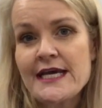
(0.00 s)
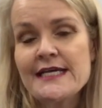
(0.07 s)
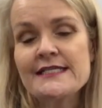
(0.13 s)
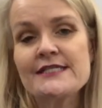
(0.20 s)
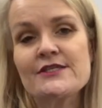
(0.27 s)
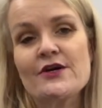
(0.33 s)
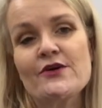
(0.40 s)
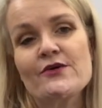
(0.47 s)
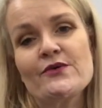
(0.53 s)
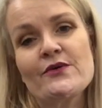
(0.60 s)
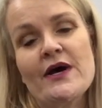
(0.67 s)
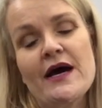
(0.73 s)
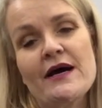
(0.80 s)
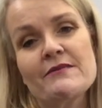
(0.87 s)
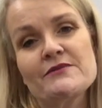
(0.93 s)
So
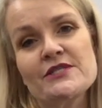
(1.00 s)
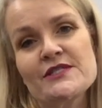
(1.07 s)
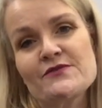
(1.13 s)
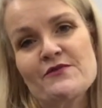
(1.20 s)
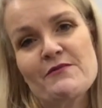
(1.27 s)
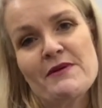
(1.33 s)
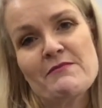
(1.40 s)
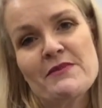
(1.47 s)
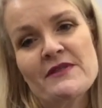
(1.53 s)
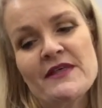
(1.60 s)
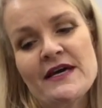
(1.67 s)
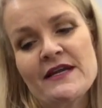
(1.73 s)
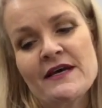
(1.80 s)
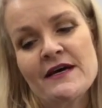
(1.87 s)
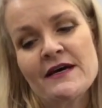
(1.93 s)
just remember
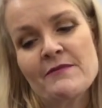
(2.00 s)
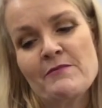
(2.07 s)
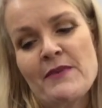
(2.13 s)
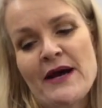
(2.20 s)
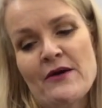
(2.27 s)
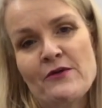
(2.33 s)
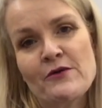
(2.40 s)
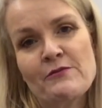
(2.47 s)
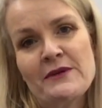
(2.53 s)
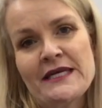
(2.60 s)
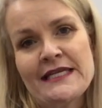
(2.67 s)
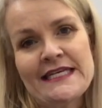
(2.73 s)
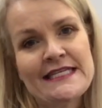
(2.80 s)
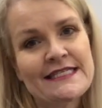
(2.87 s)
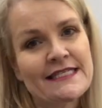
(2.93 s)
that a barrel
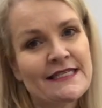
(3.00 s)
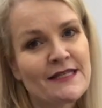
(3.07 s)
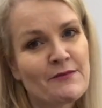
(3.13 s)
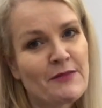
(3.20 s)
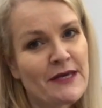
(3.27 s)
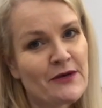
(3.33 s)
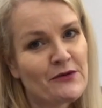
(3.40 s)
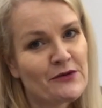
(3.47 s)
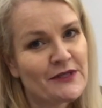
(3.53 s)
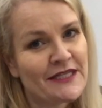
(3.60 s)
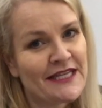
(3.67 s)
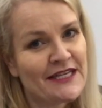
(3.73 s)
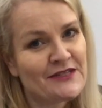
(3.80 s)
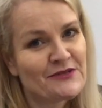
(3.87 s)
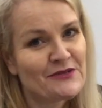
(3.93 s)
bit isn't the be-all and
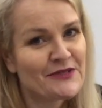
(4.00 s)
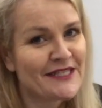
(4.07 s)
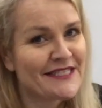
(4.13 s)
end-all.